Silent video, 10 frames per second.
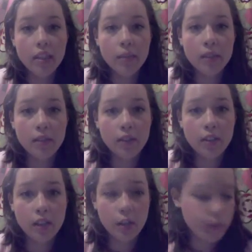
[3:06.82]
specific to
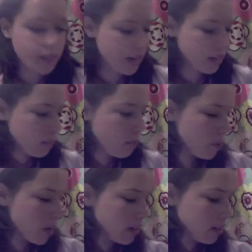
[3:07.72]
Liquitex,
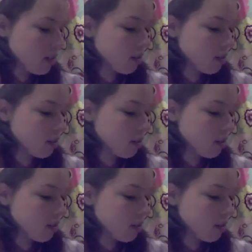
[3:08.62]
but